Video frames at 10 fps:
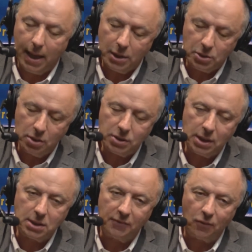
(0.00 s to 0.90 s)

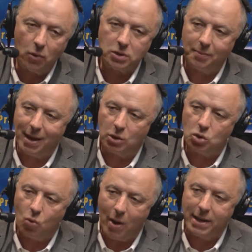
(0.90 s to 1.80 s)
H264 is
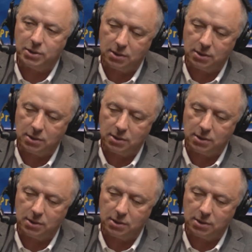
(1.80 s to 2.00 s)
about twice